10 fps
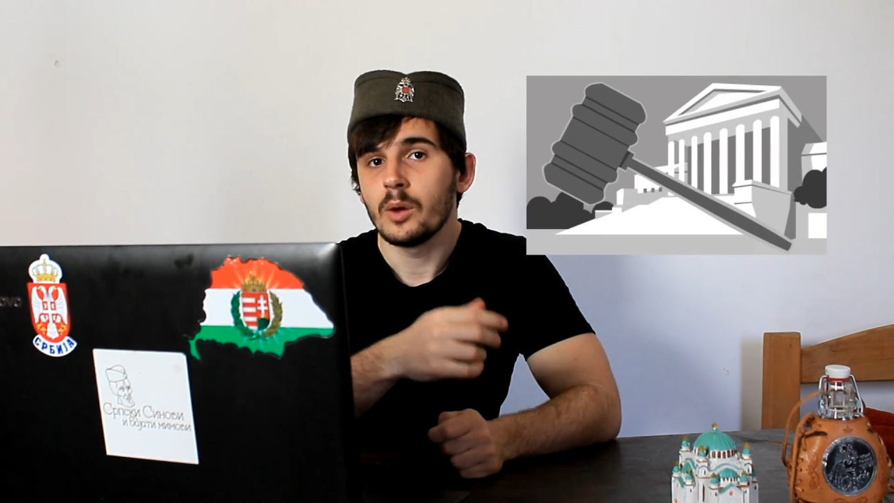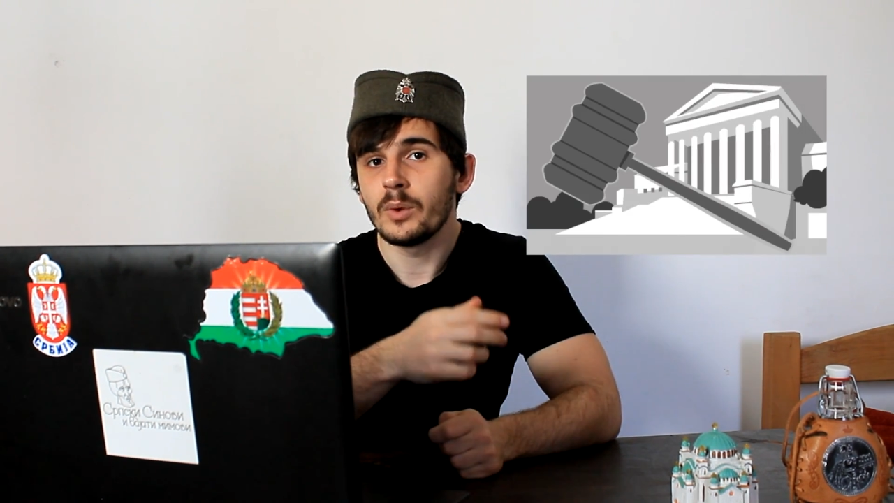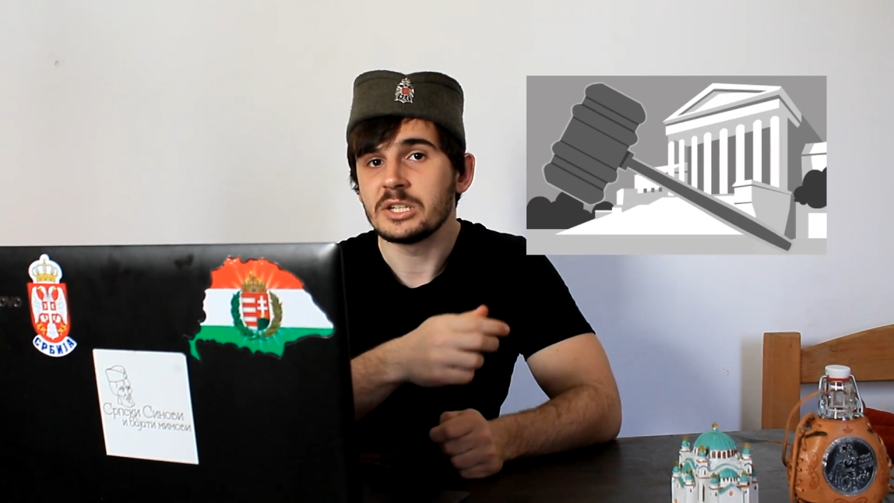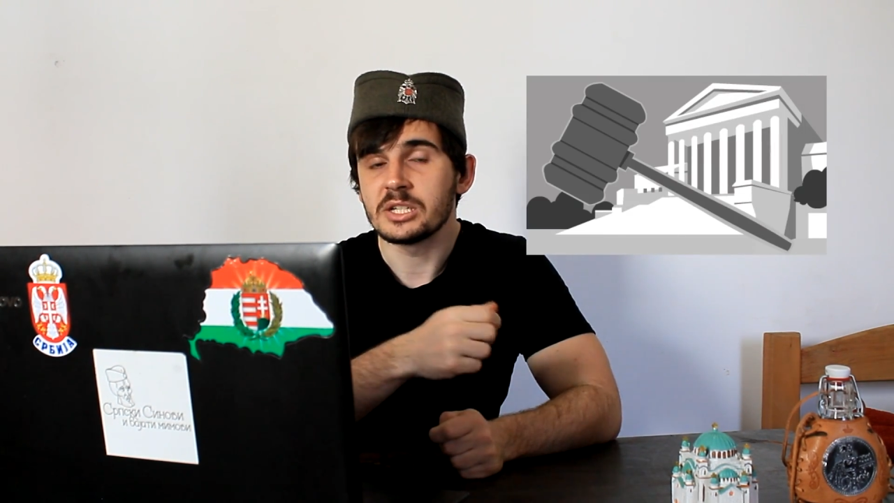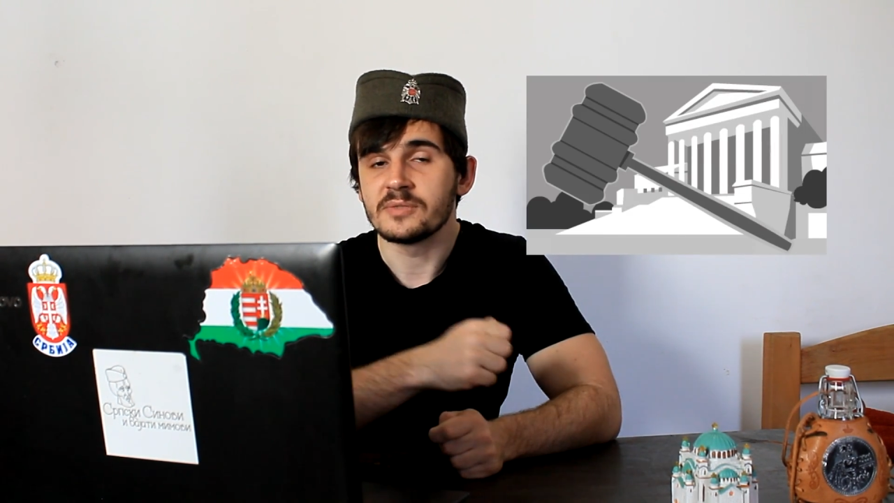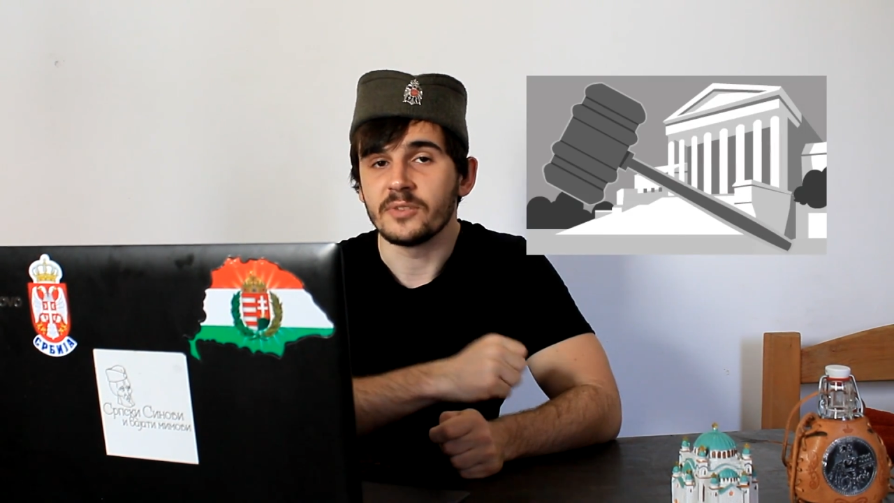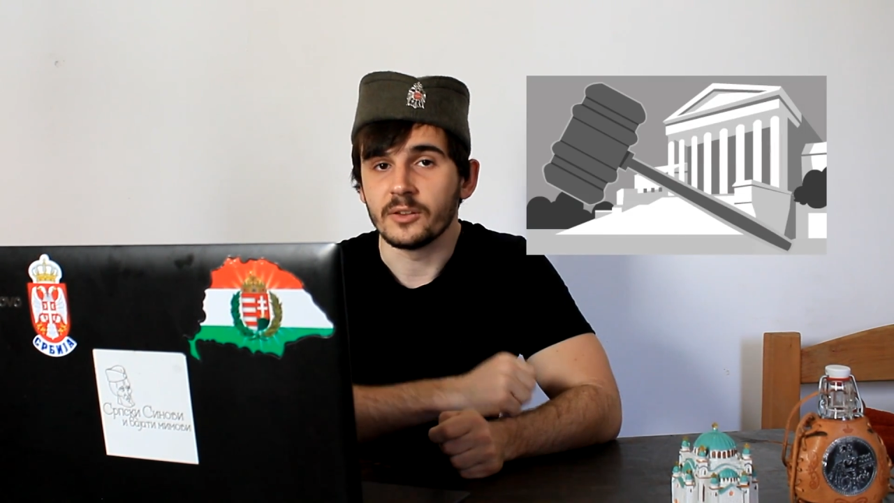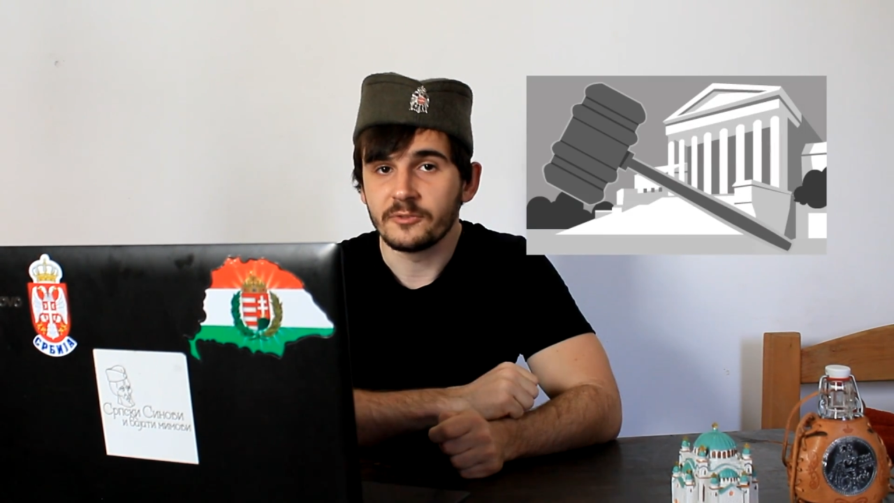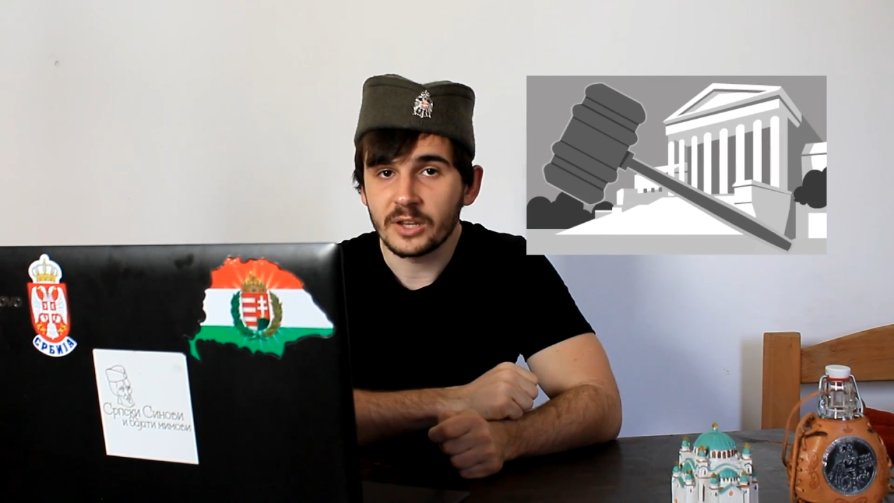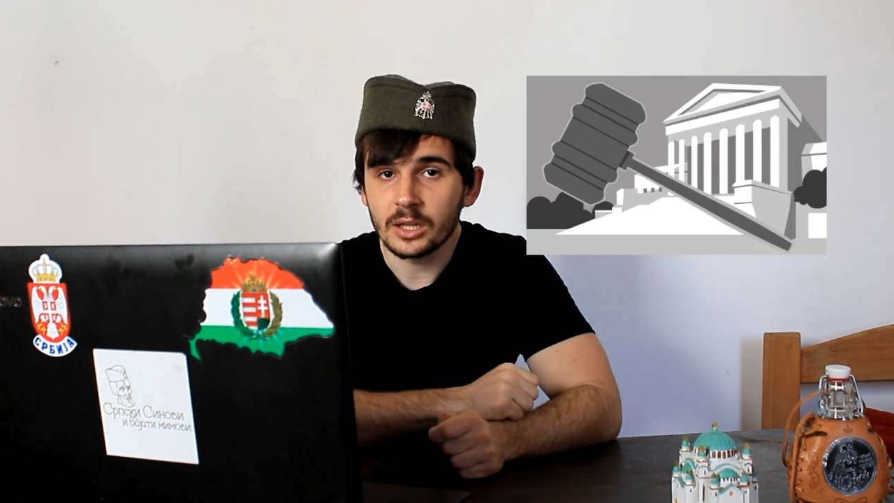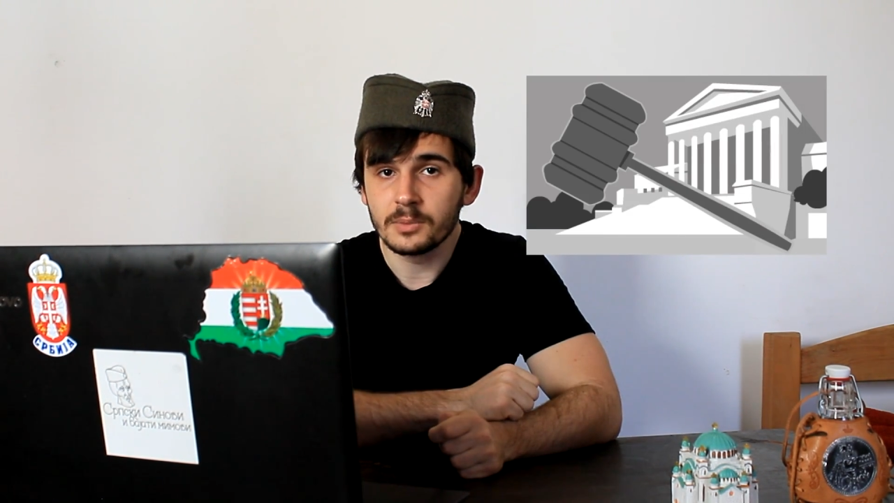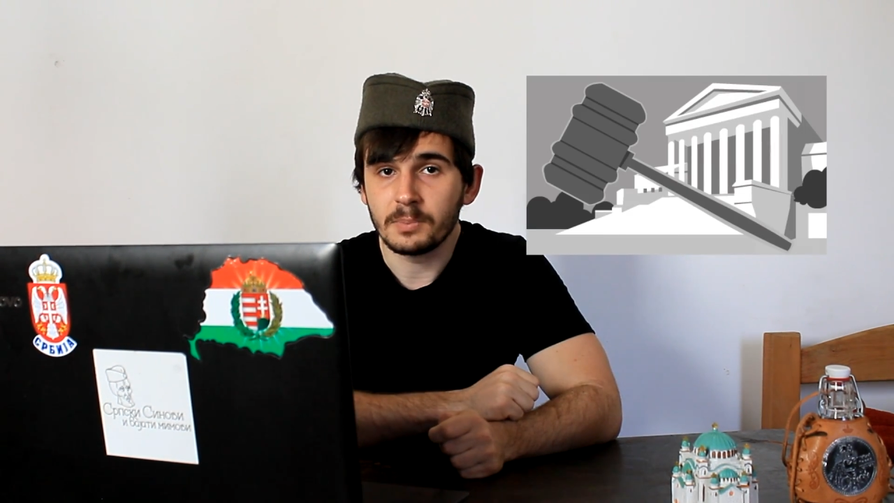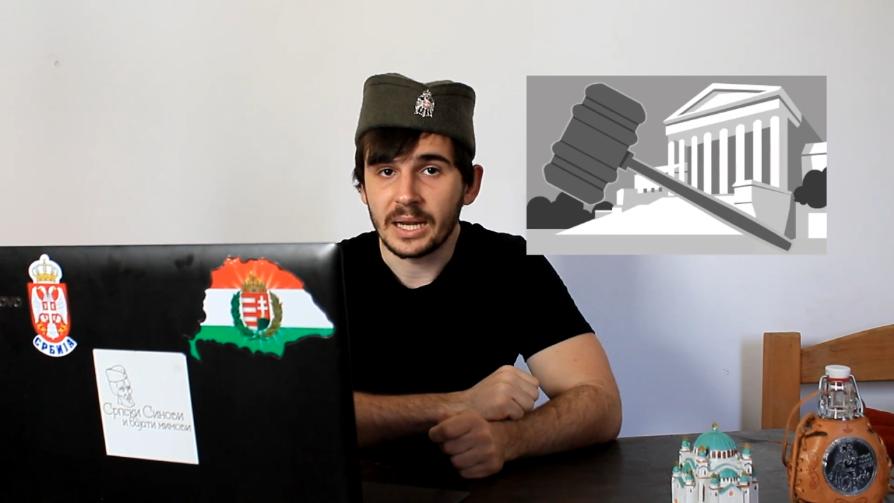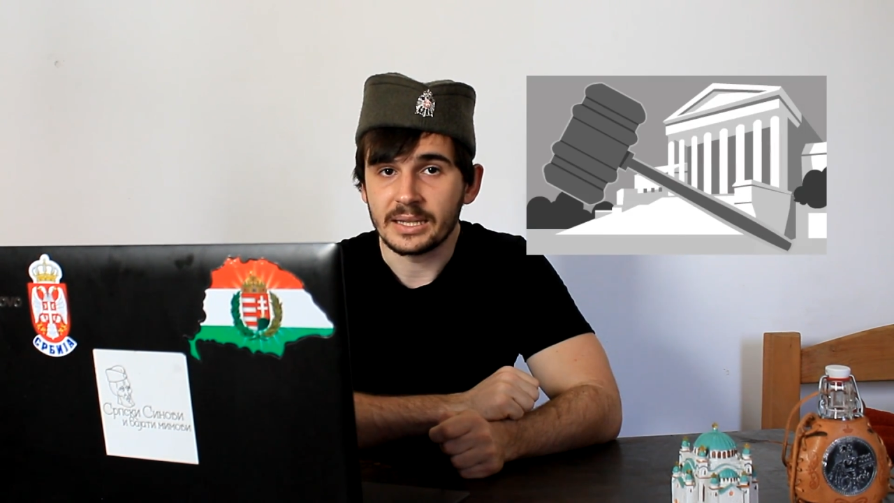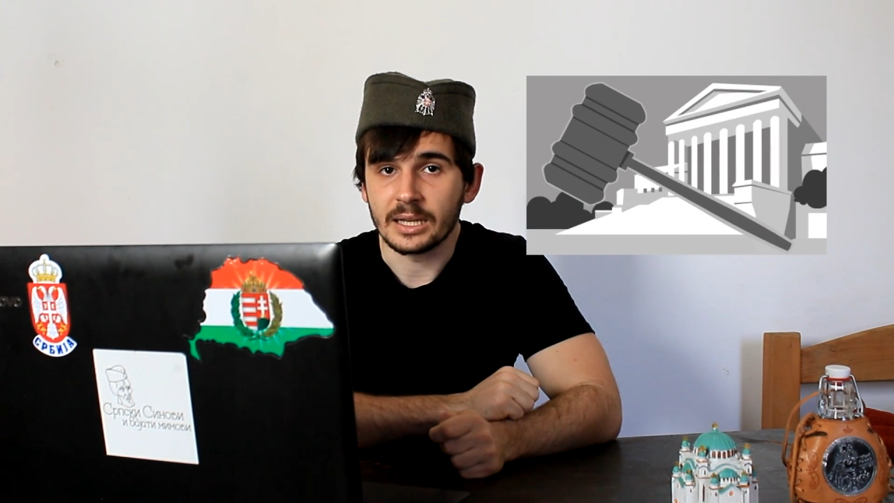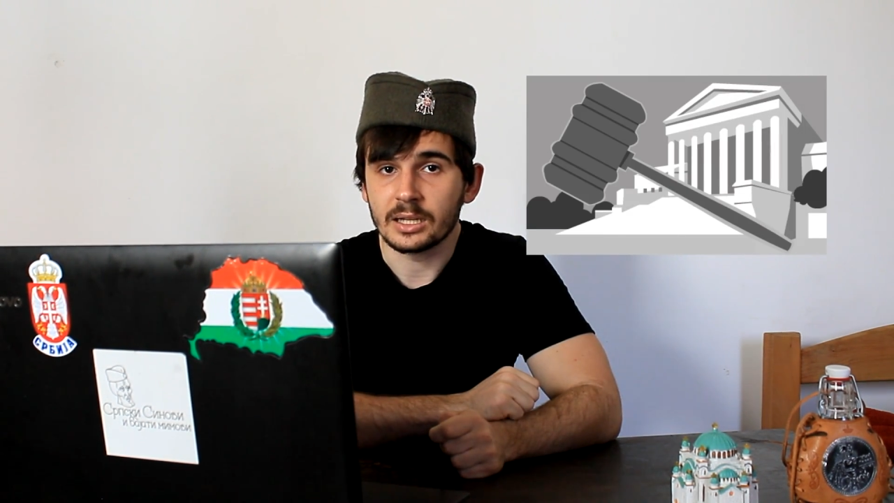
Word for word: which is fulfilled by the